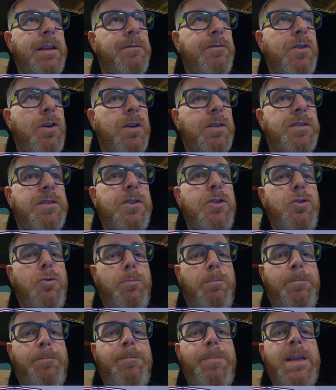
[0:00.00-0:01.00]
got 2
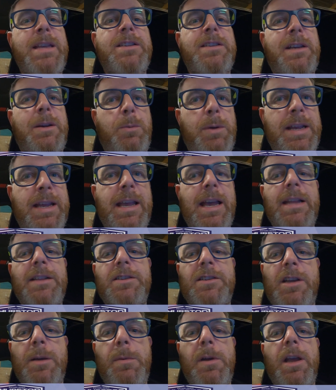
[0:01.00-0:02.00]
busy
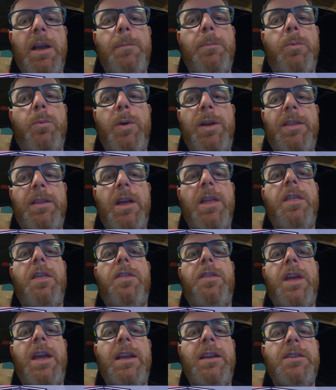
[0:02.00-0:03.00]
weekends coming up with other
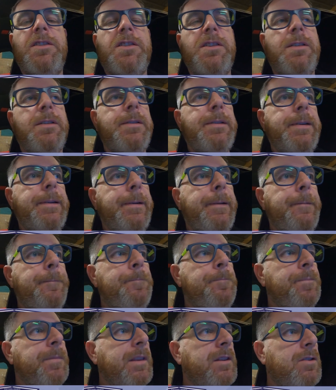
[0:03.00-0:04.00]
things,
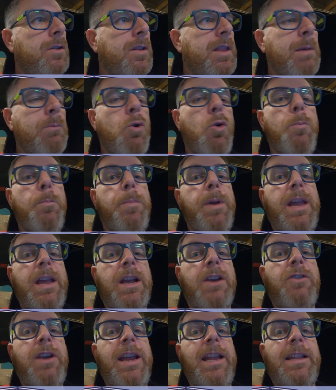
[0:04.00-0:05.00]
so there won't be a
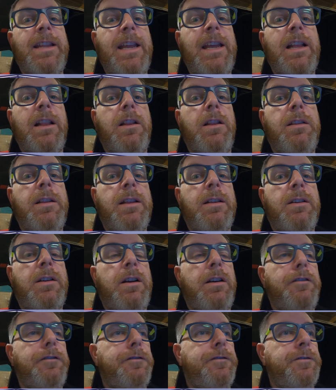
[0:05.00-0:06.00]
great deal
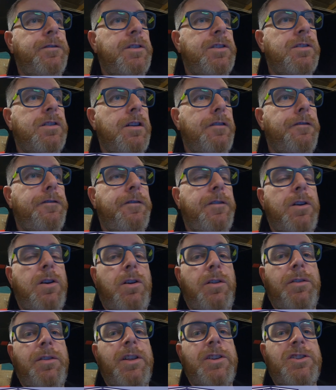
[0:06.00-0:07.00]
of stuff
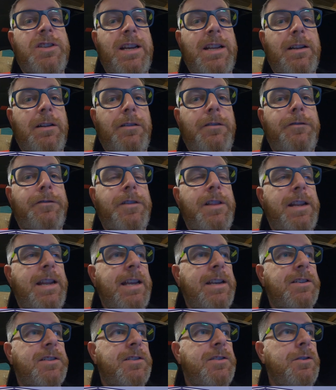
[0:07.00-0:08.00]
on the channel for the
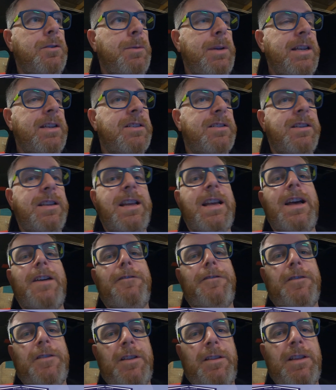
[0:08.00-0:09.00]
next 2 weeks
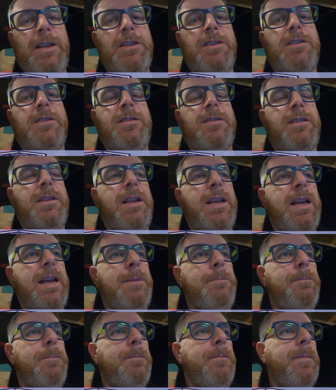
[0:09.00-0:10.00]
after this
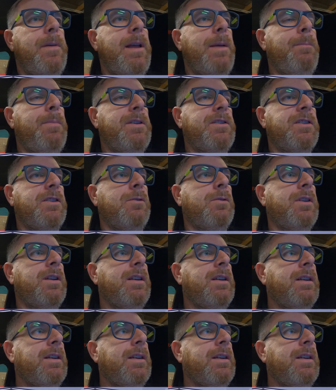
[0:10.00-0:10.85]
episode.